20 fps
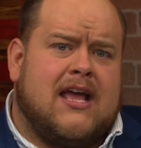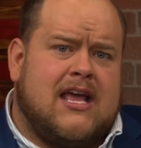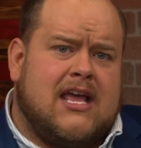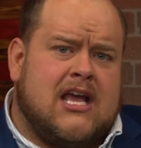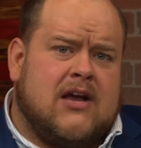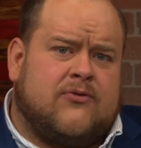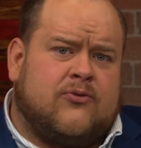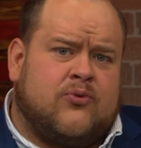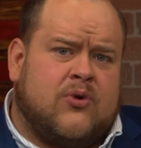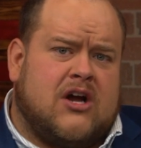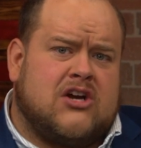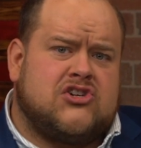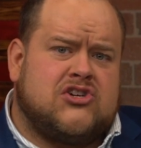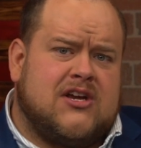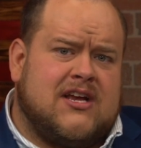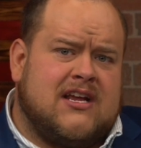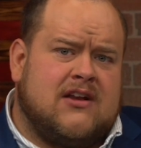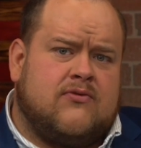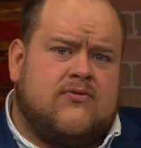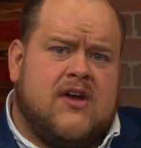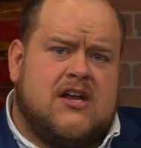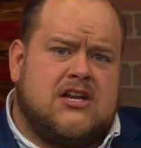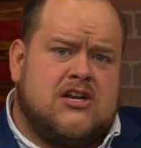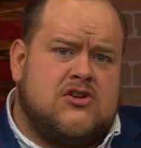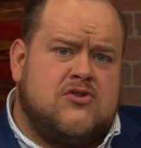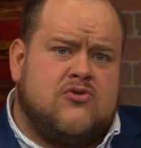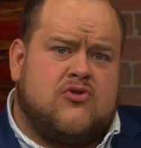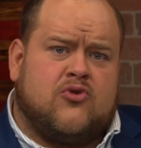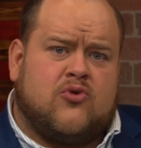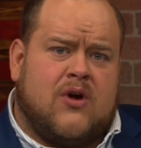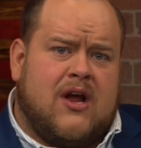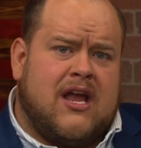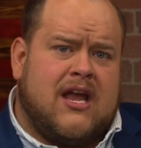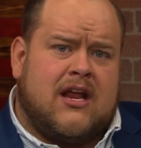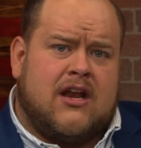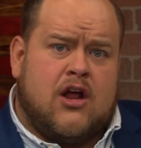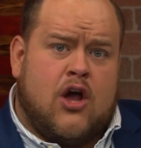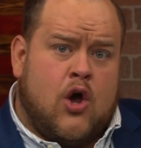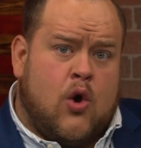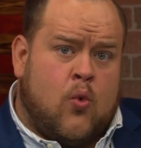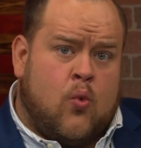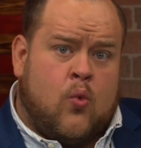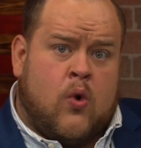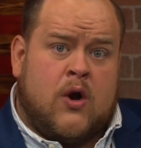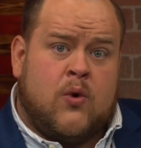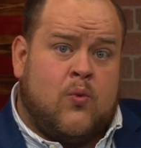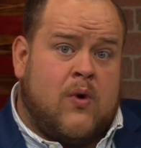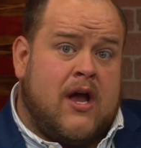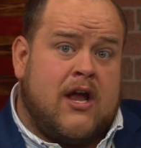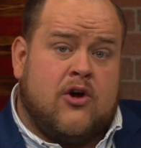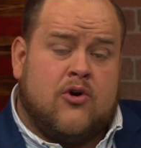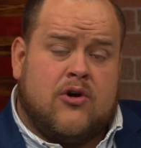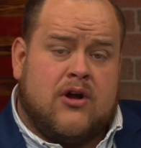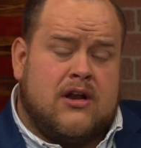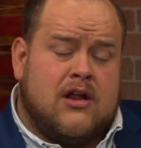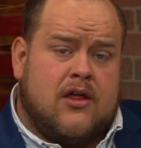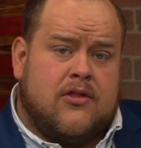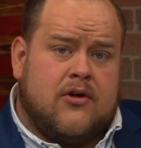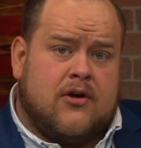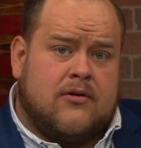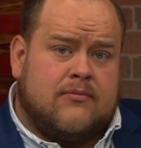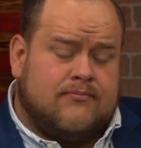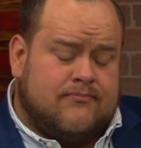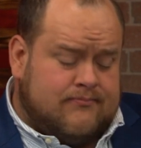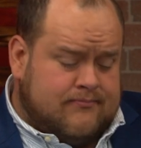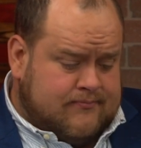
if Russia invaded Ukraine one way or another.